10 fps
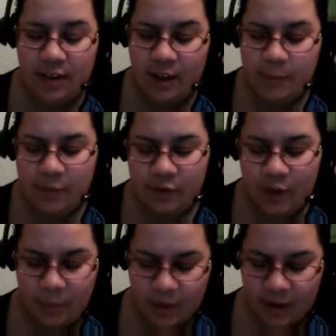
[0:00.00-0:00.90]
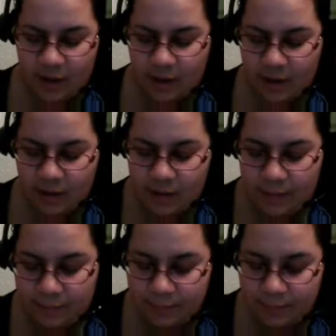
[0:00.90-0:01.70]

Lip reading: it comes from a